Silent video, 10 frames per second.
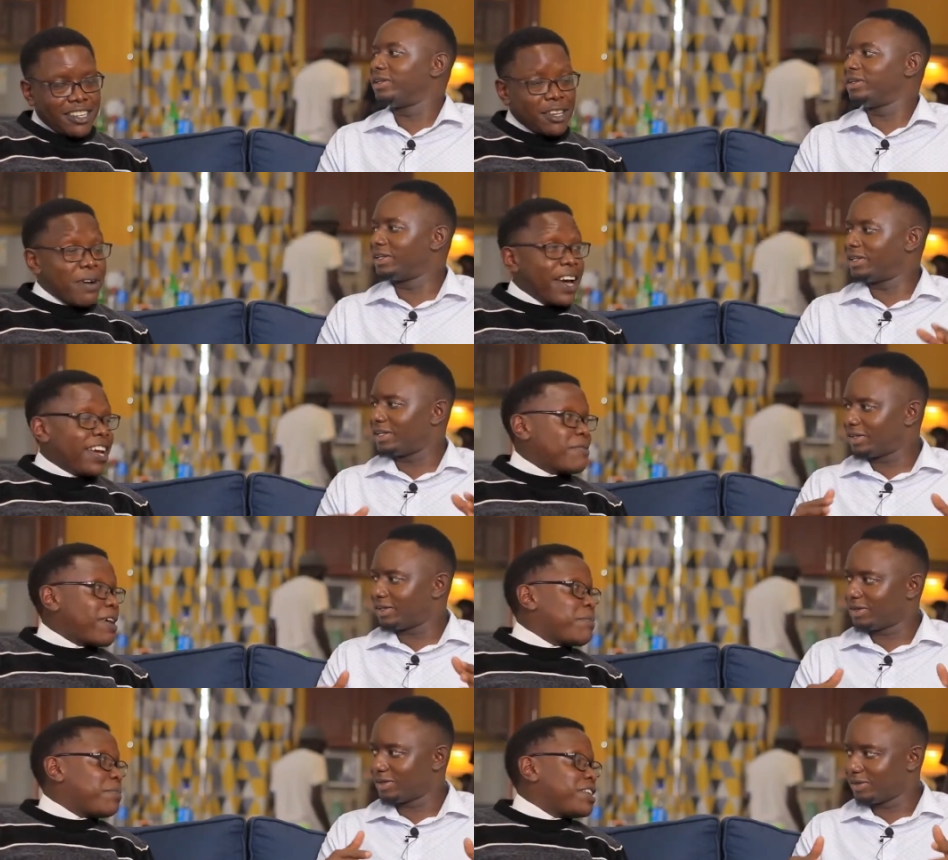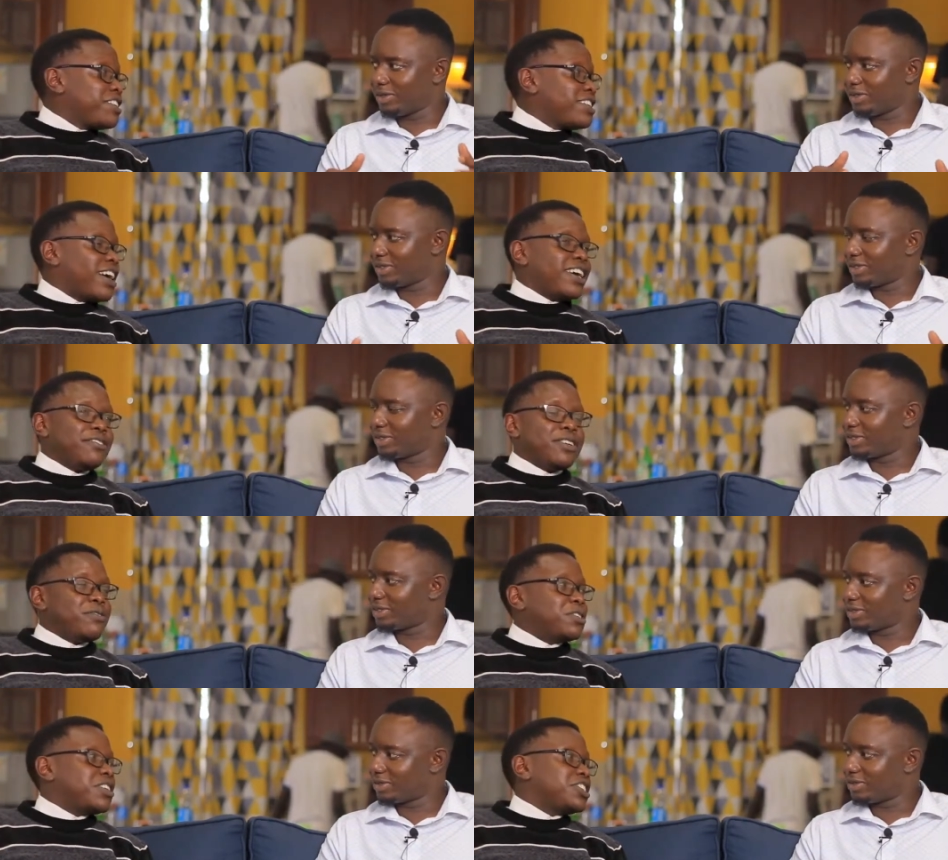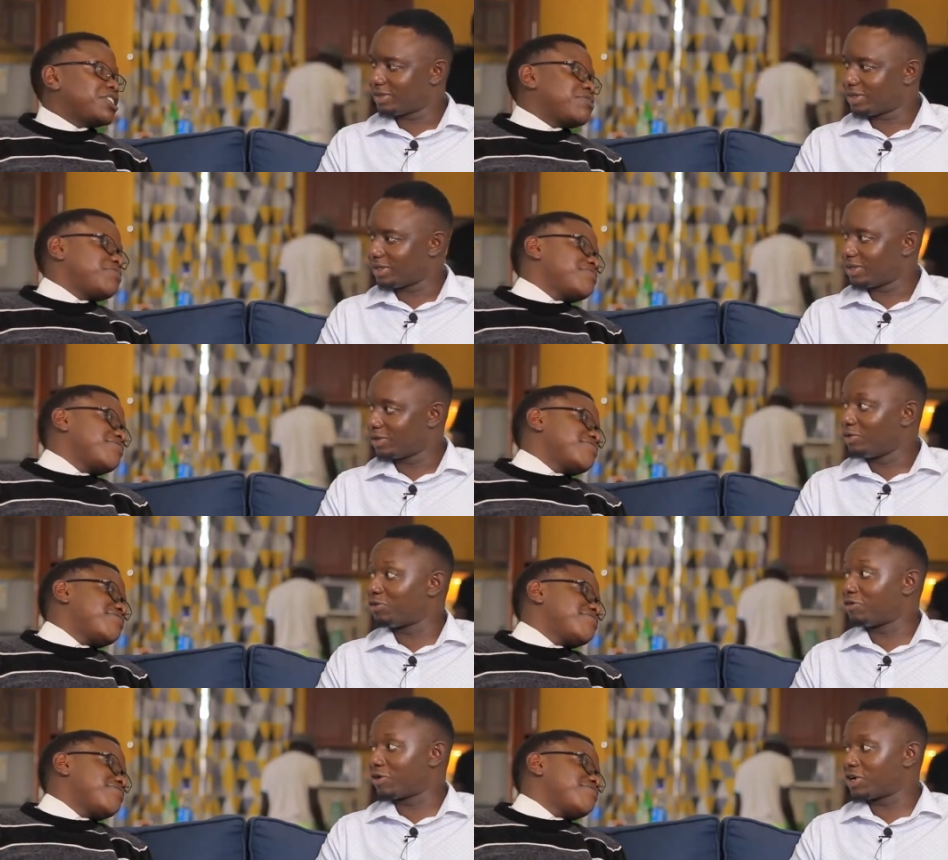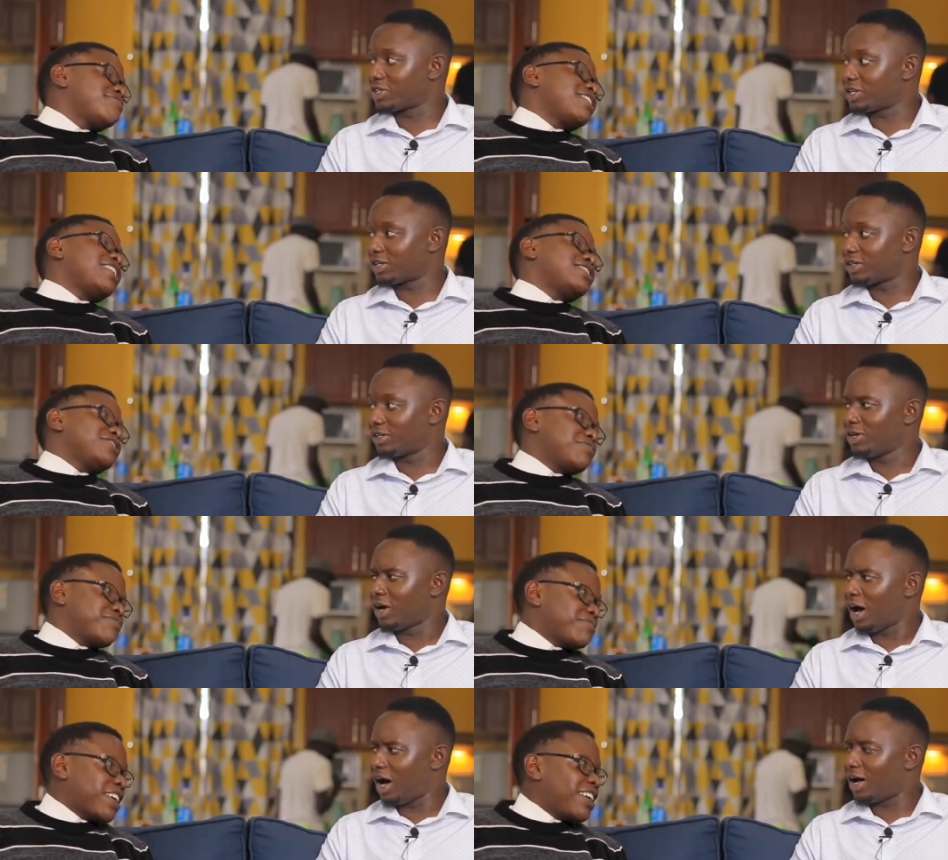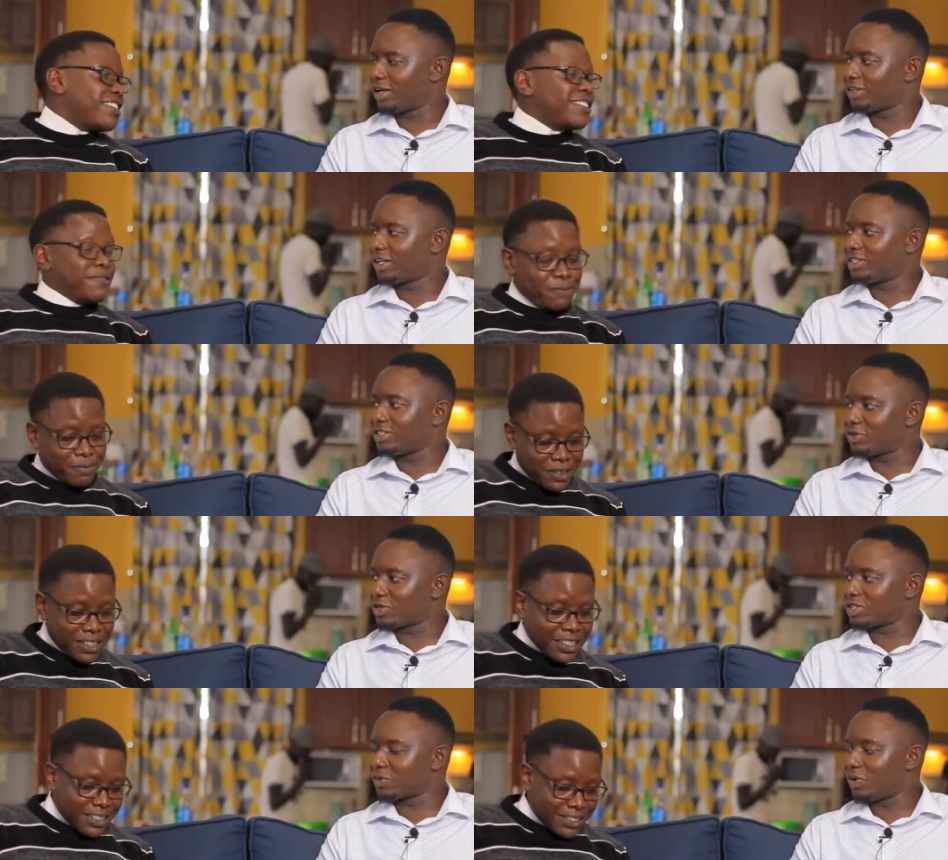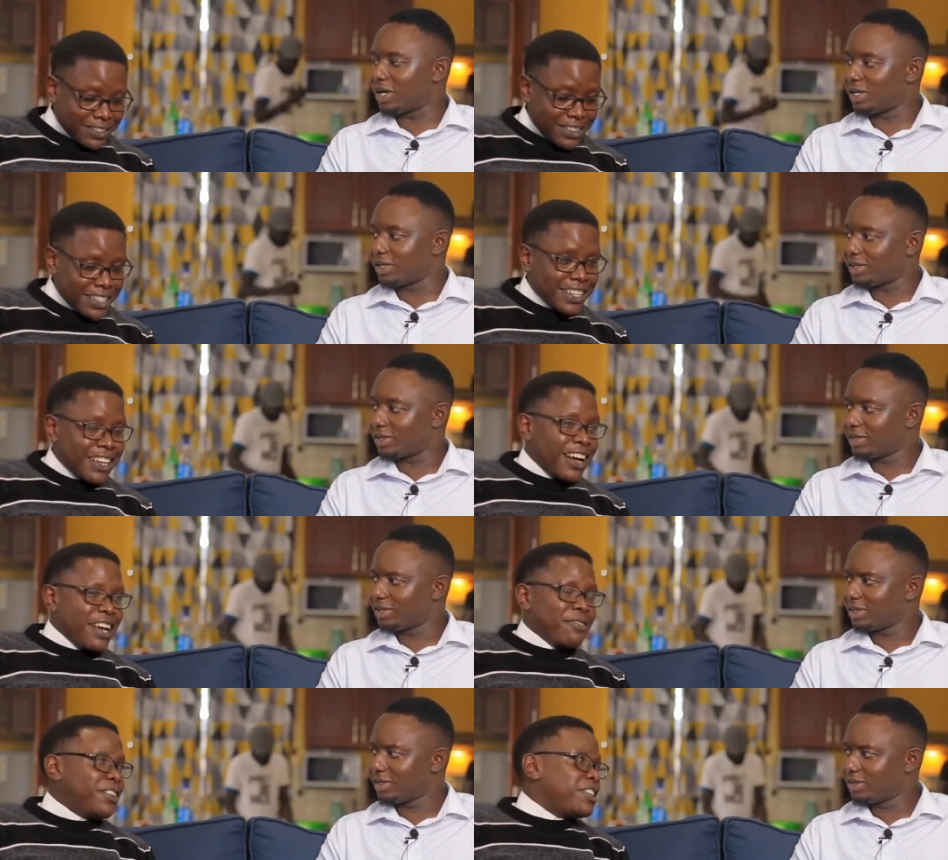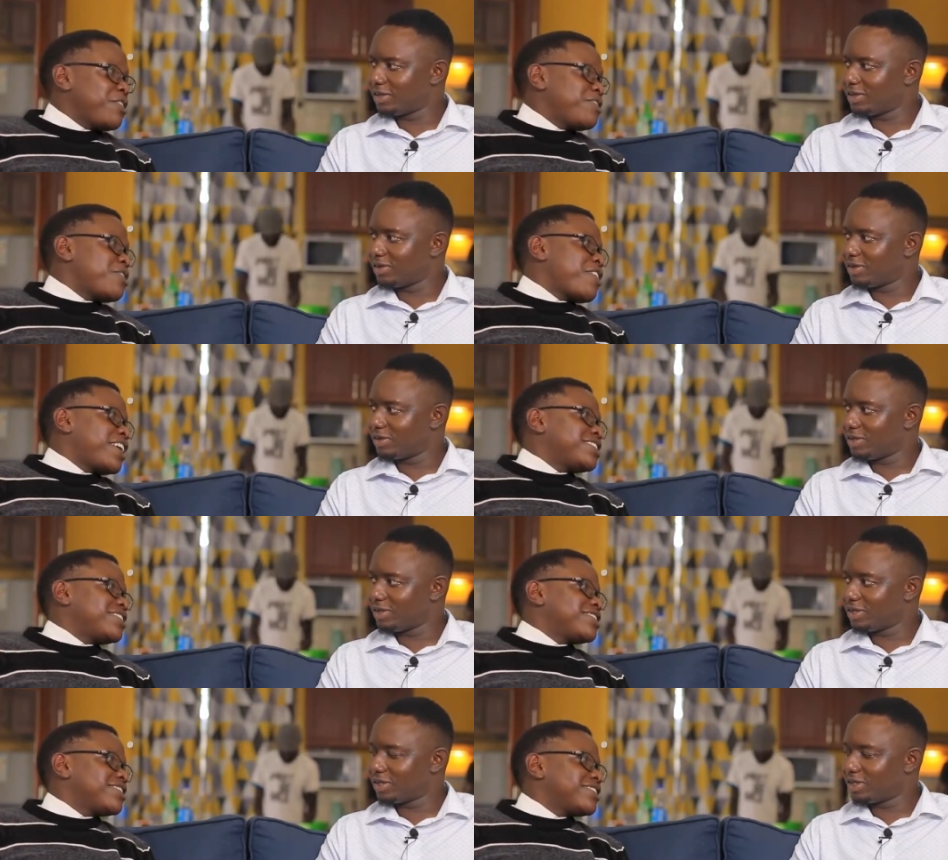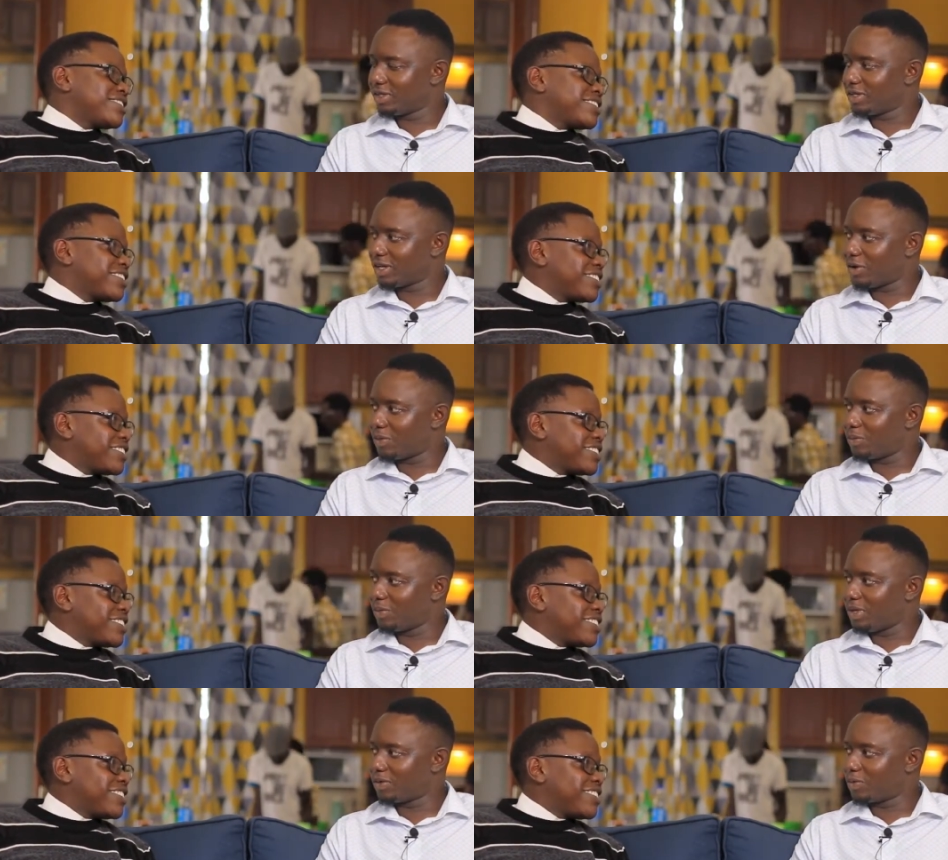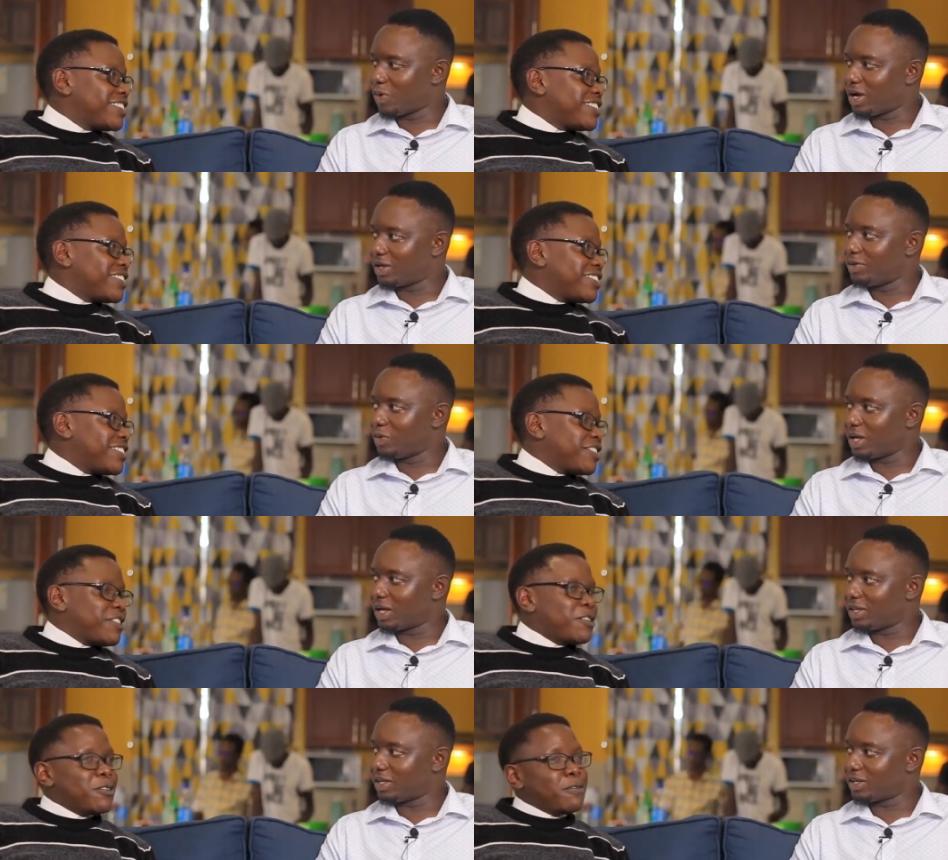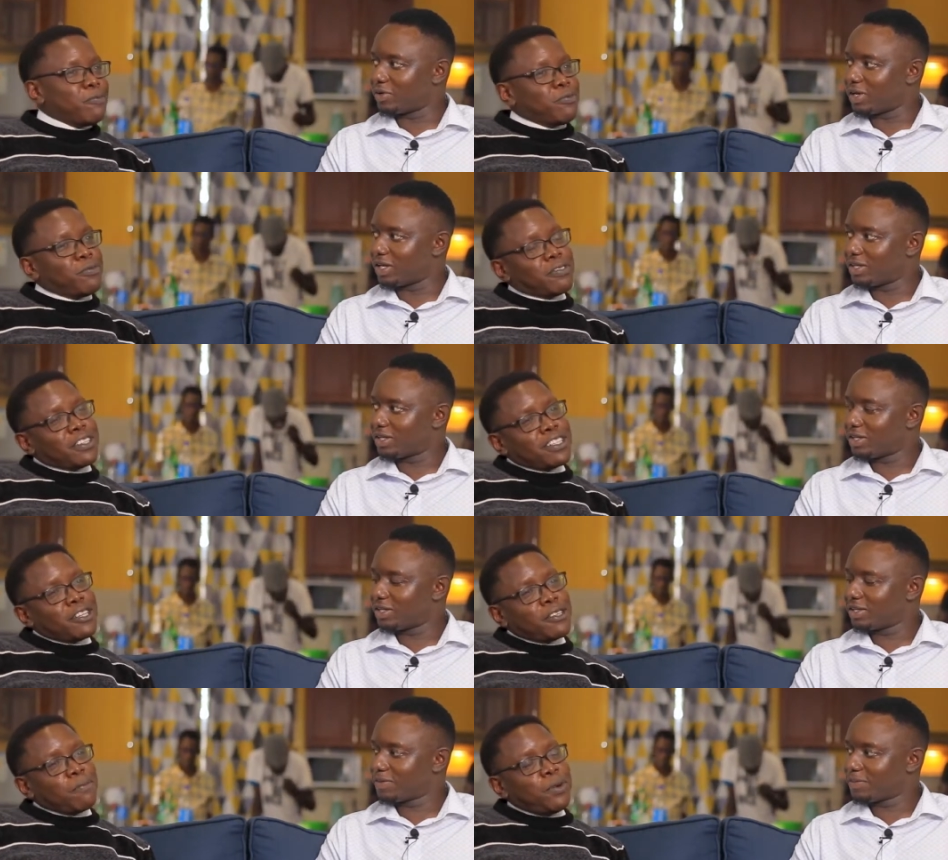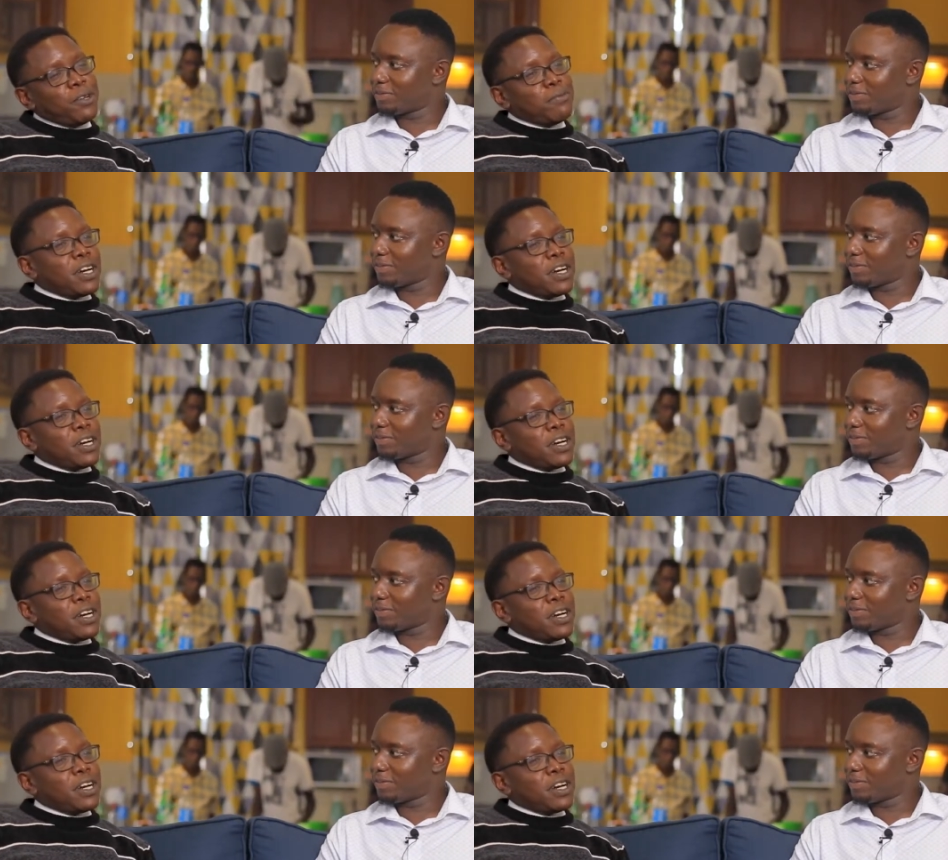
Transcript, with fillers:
Speaker 1: in my in my opinion, I favor Russia. You favor Russia? Yes. Ah, that's
Speaker 2: interesting. Why? I feel they're in the right. How? Why? Why are they in the right? Pretty